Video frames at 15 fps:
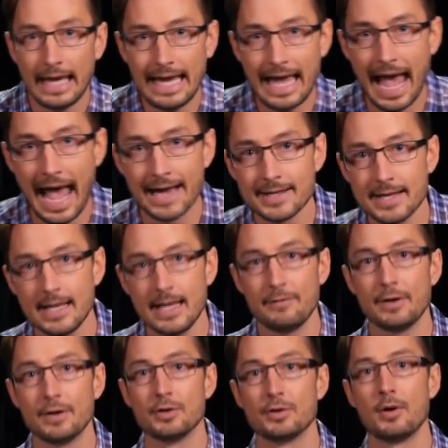He hasn't
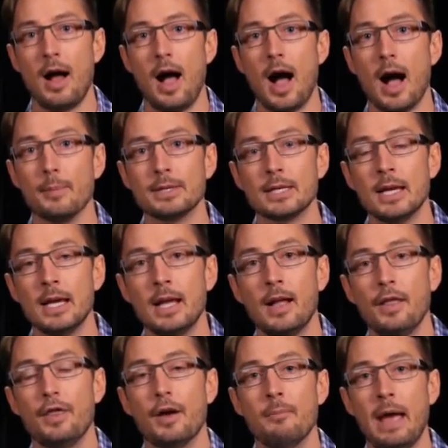even dropped
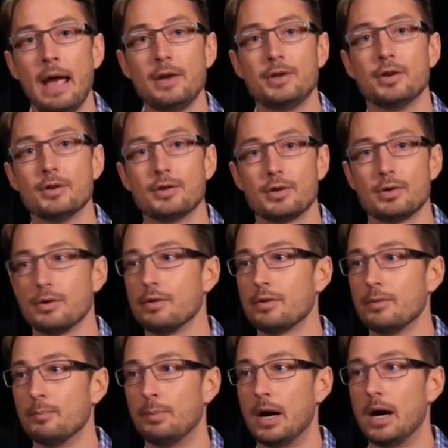the major
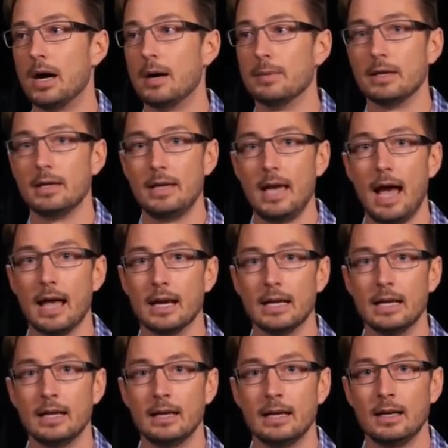truth bomb
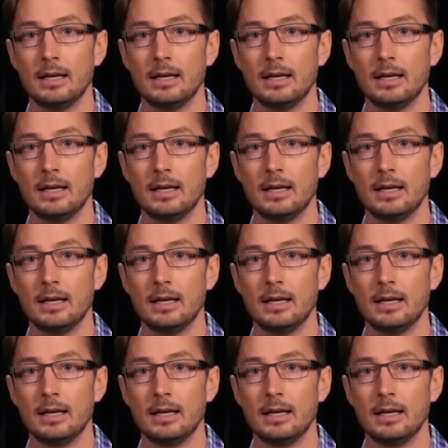yet.